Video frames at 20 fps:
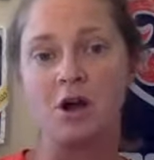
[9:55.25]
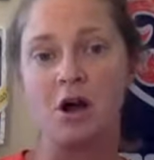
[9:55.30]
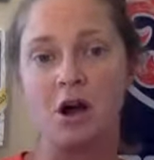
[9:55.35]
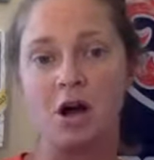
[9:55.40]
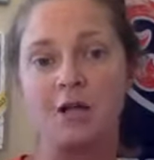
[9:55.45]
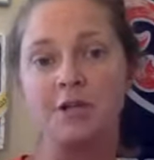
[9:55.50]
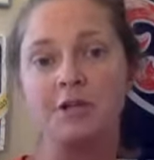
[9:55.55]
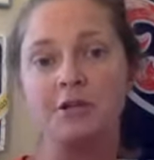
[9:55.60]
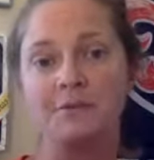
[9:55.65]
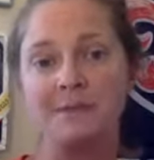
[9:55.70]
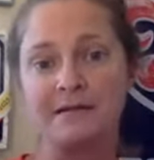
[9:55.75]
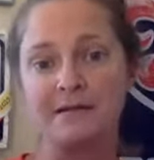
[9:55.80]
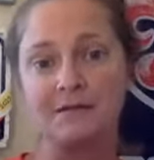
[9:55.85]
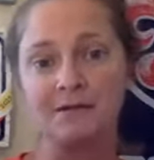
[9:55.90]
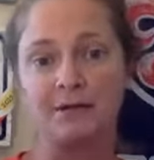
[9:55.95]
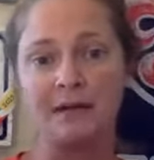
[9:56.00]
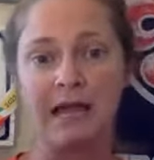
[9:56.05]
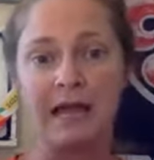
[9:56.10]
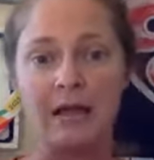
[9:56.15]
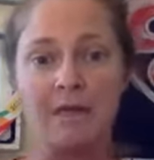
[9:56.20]
on your
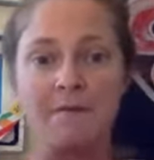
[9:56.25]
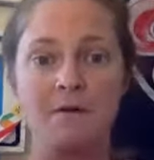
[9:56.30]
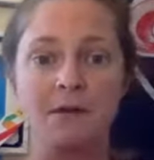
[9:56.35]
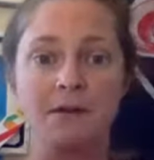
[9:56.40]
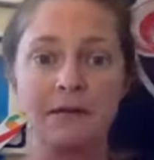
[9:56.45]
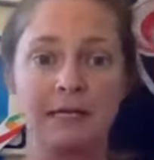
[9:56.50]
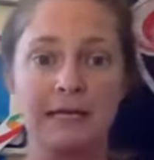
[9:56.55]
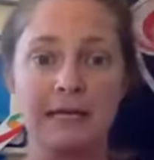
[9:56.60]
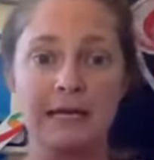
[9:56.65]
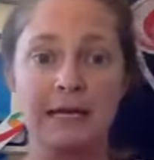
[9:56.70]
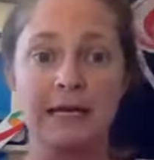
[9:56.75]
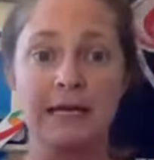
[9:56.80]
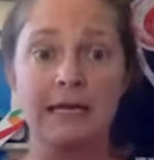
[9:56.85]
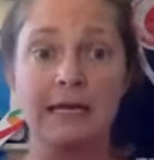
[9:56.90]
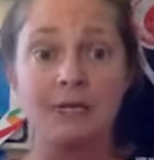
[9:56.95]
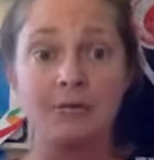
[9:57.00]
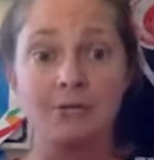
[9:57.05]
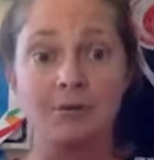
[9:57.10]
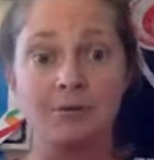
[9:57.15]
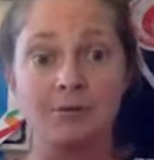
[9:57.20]
mental game leading
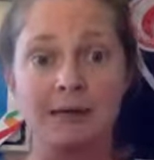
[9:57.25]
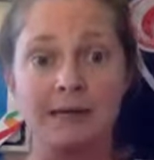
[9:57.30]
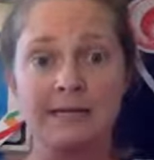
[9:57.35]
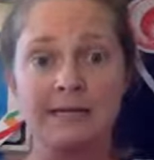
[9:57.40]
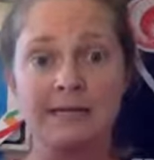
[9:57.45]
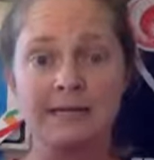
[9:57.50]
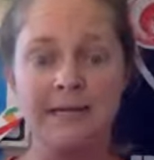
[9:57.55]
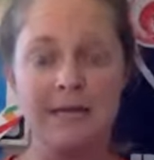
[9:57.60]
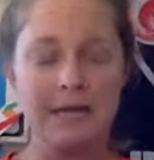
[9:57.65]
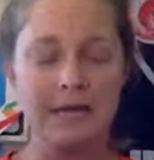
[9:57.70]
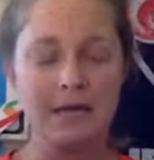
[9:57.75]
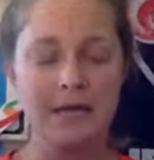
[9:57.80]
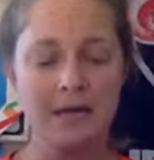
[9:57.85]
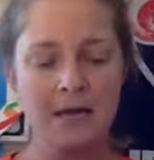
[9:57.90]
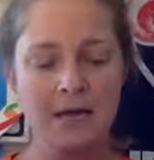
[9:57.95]
into race day,